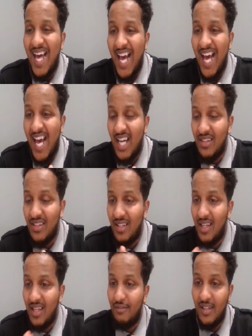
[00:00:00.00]
and
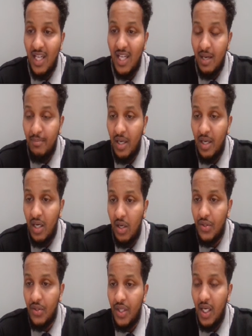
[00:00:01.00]
they forget
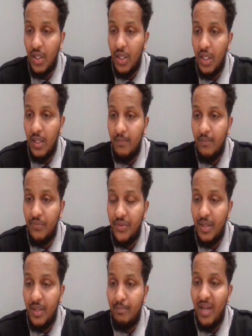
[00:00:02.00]
about
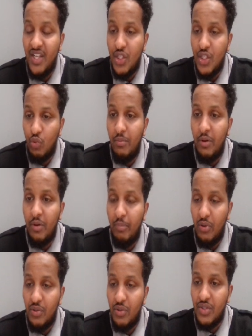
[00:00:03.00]
the basic warming
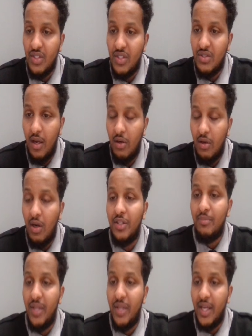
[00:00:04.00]
process that got
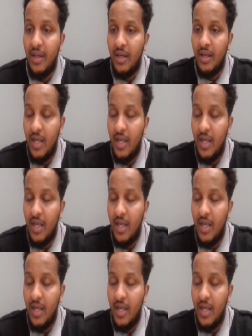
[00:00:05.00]
them there.